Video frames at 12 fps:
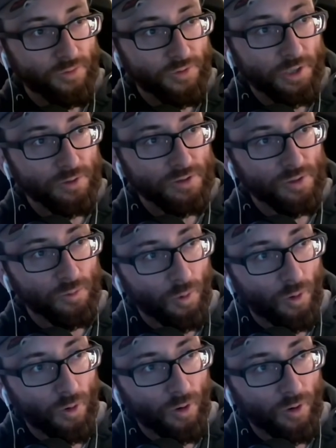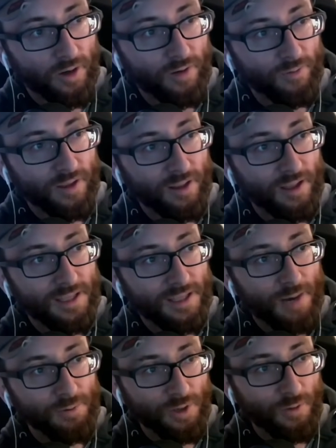Gears of War and everything like
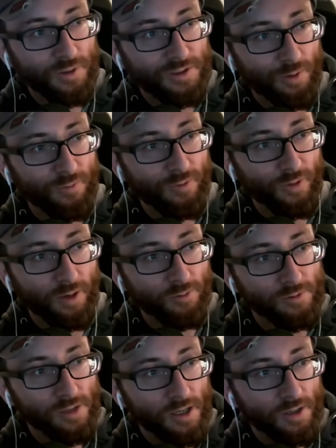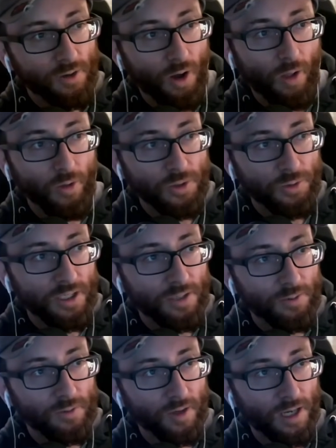that was always known for like Call of Duty.
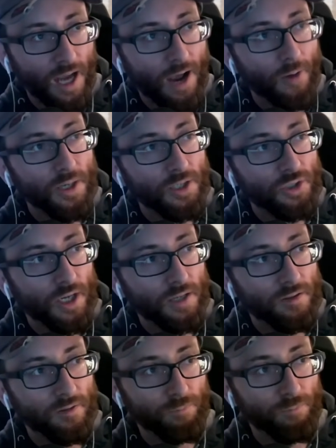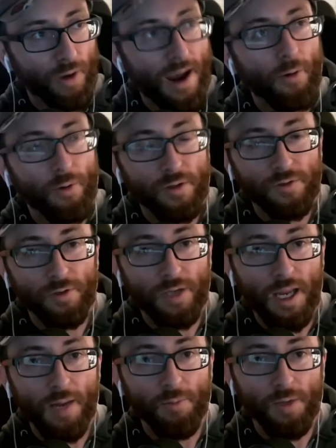It was like, how many shades of brown is your
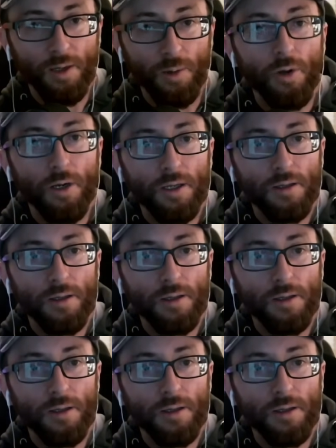game going to look?